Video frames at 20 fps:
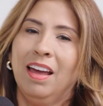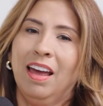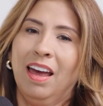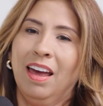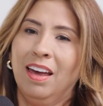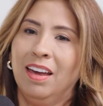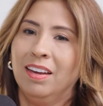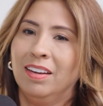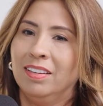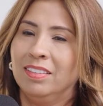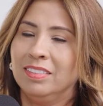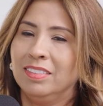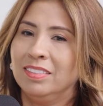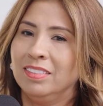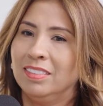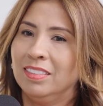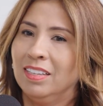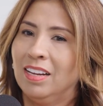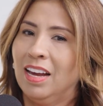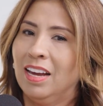
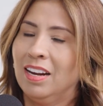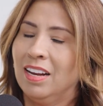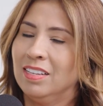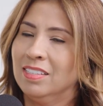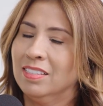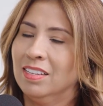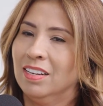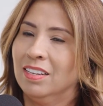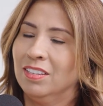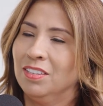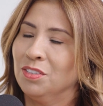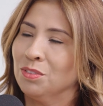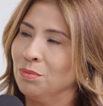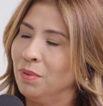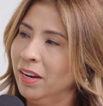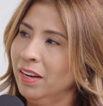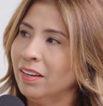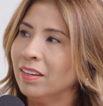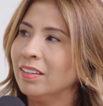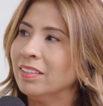And I said, you're
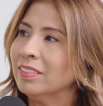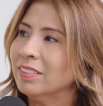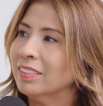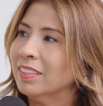right.